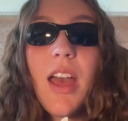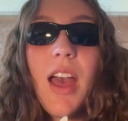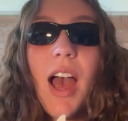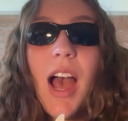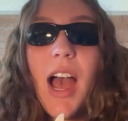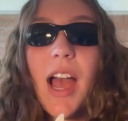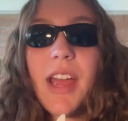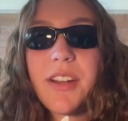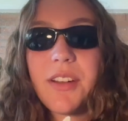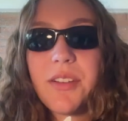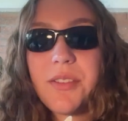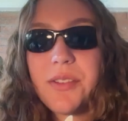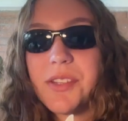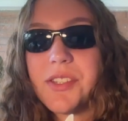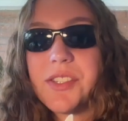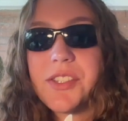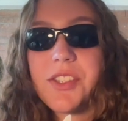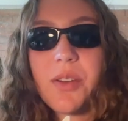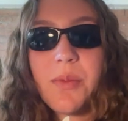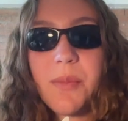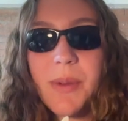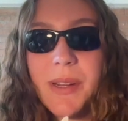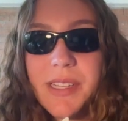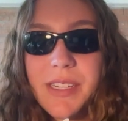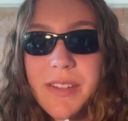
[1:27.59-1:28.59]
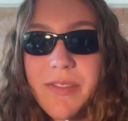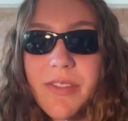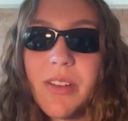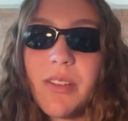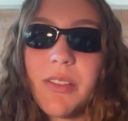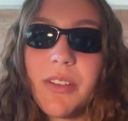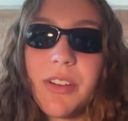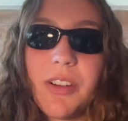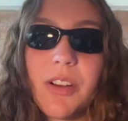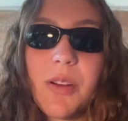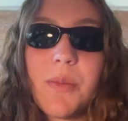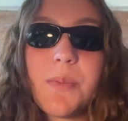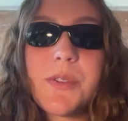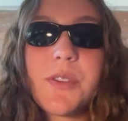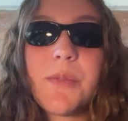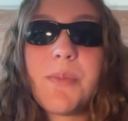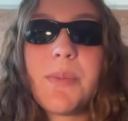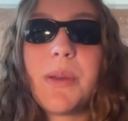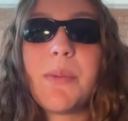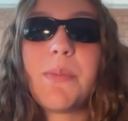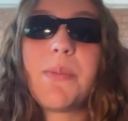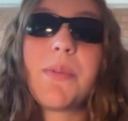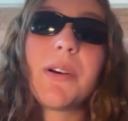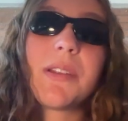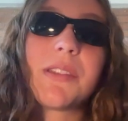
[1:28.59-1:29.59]
I noticed so many different groups of
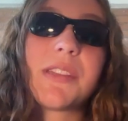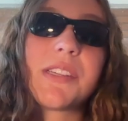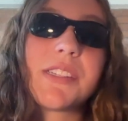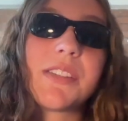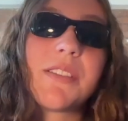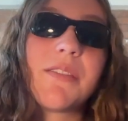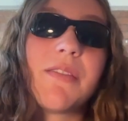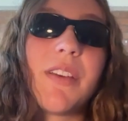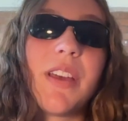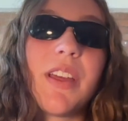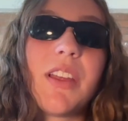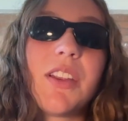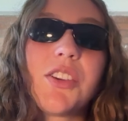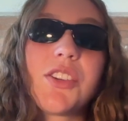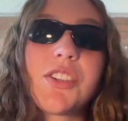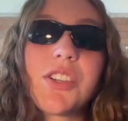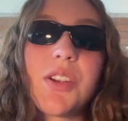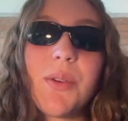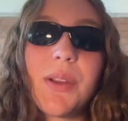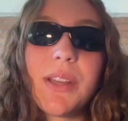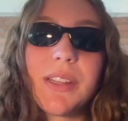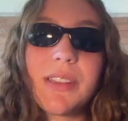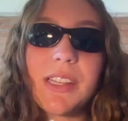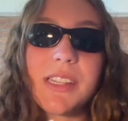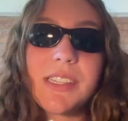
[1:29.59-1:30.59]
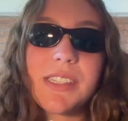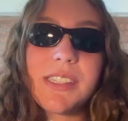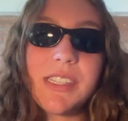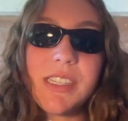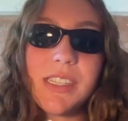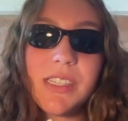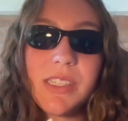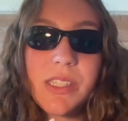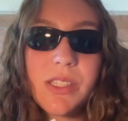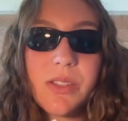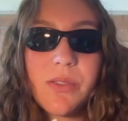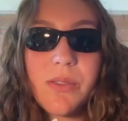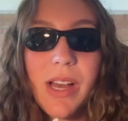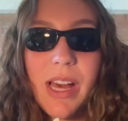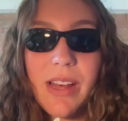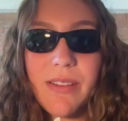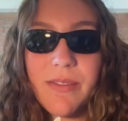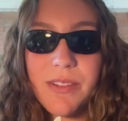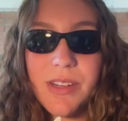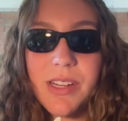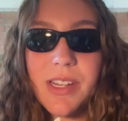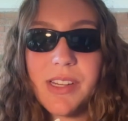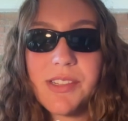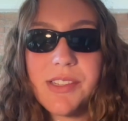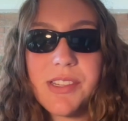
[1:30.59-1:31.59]
people at this event, showing that CSU
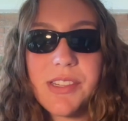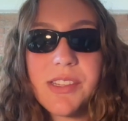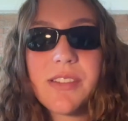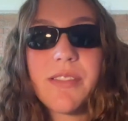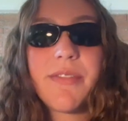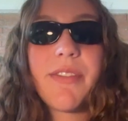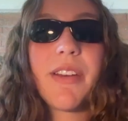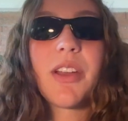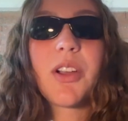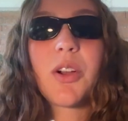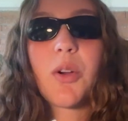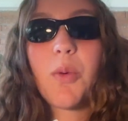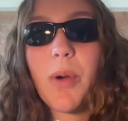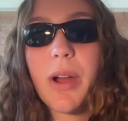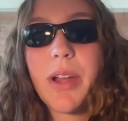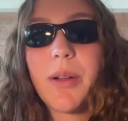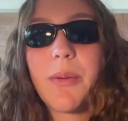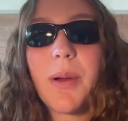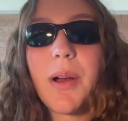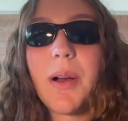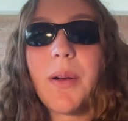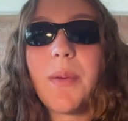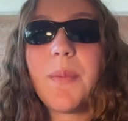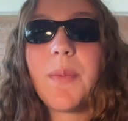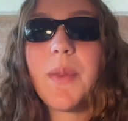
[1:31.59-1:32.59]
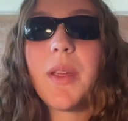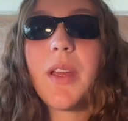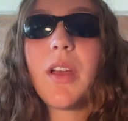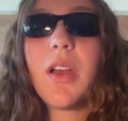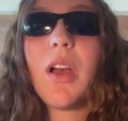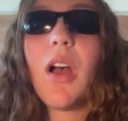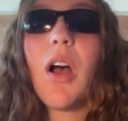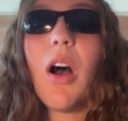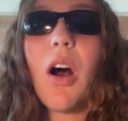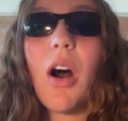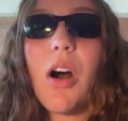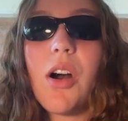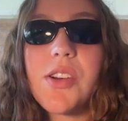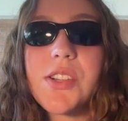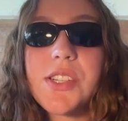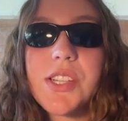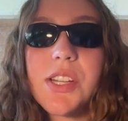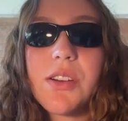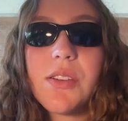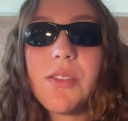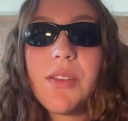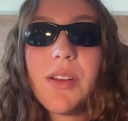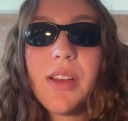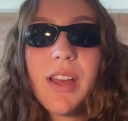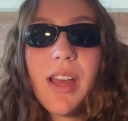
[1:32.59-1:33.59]
advertised this event quite well.
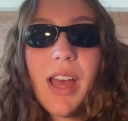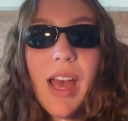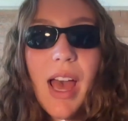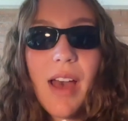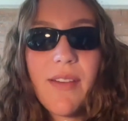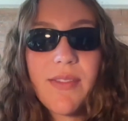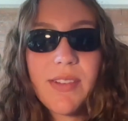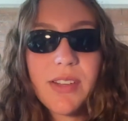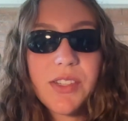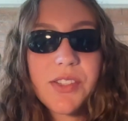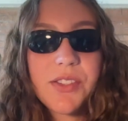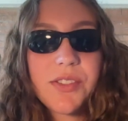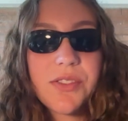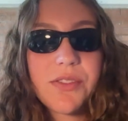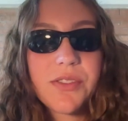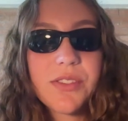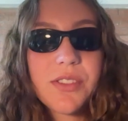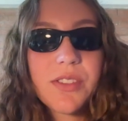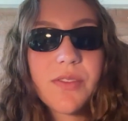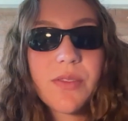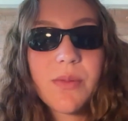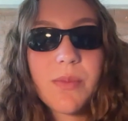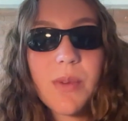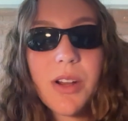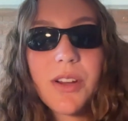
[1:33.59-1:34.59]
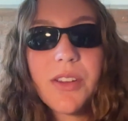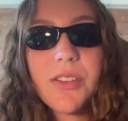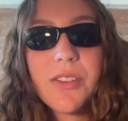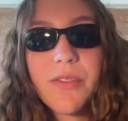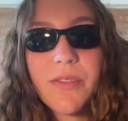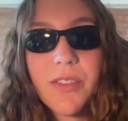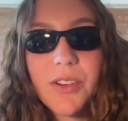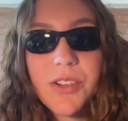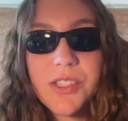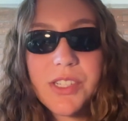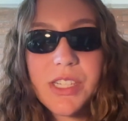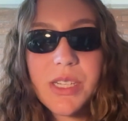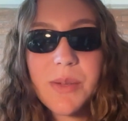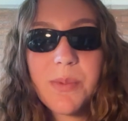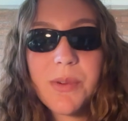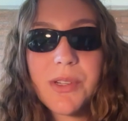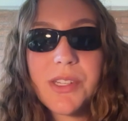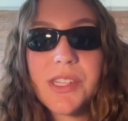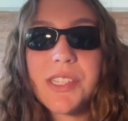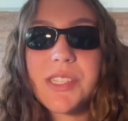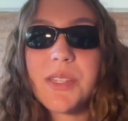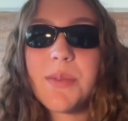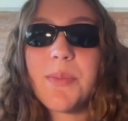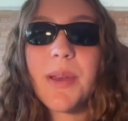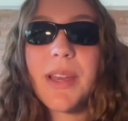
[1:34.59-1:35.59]
Also, having students from our university
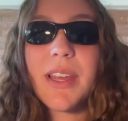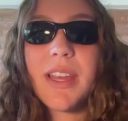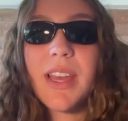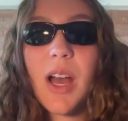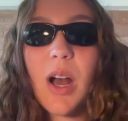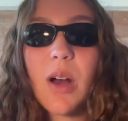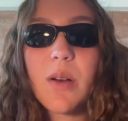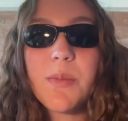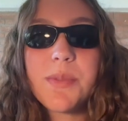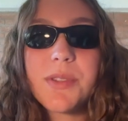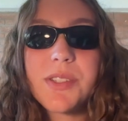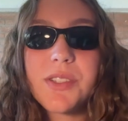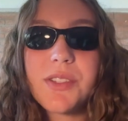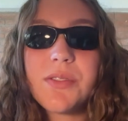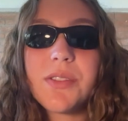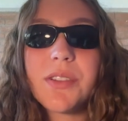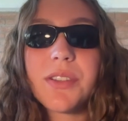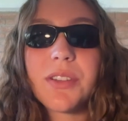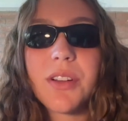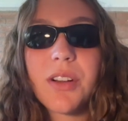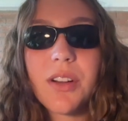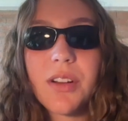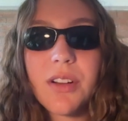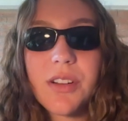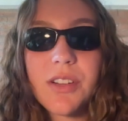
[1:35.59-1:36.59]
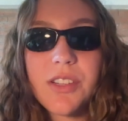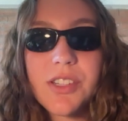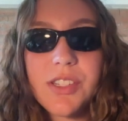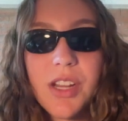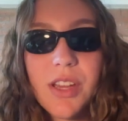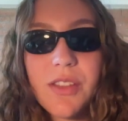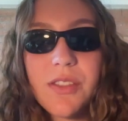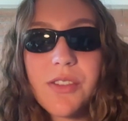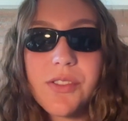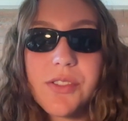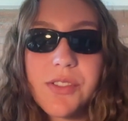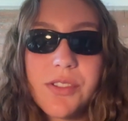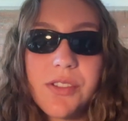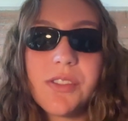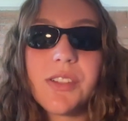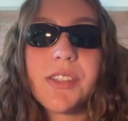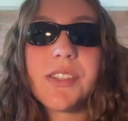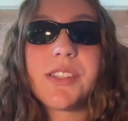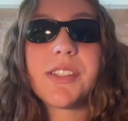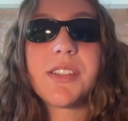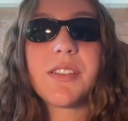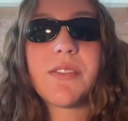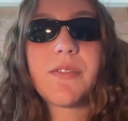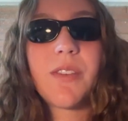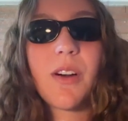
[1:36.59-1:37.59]
participate helps to encourage other
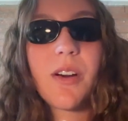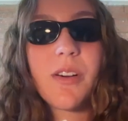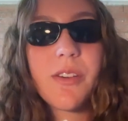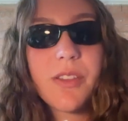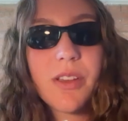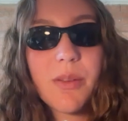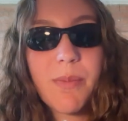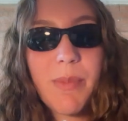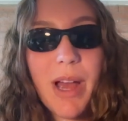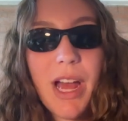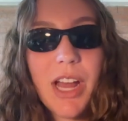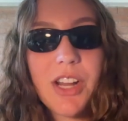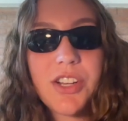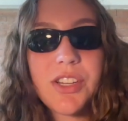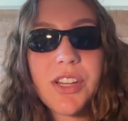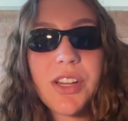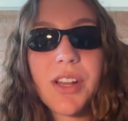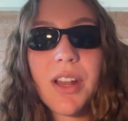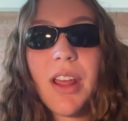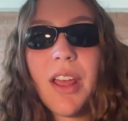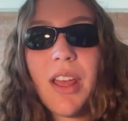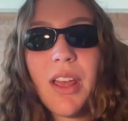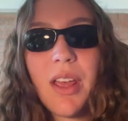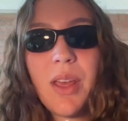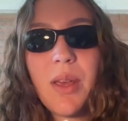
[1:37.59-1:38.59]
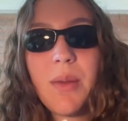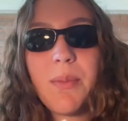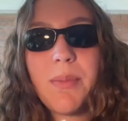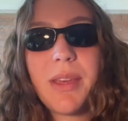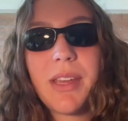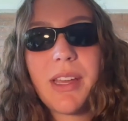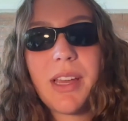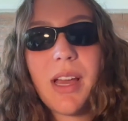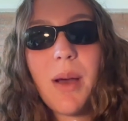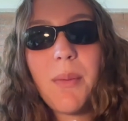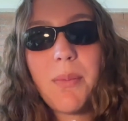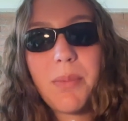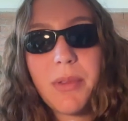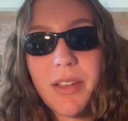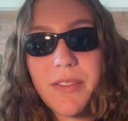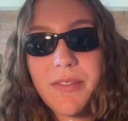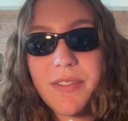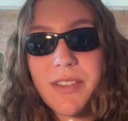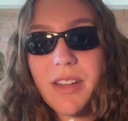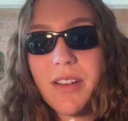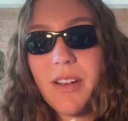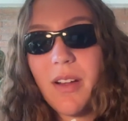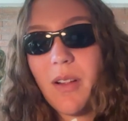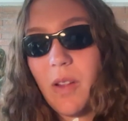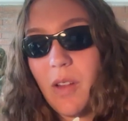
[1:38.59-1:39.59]
students to follow their passion, being
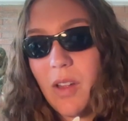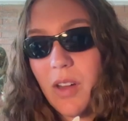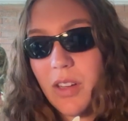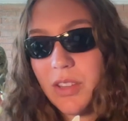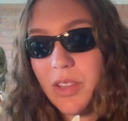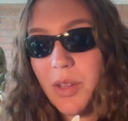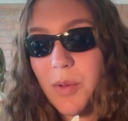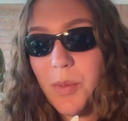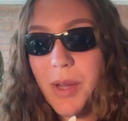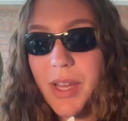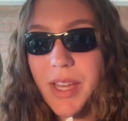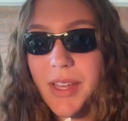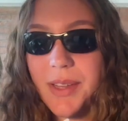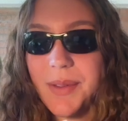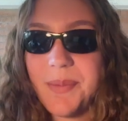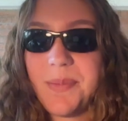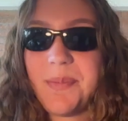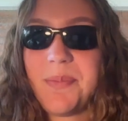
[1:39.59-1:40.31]
uplifted along the way.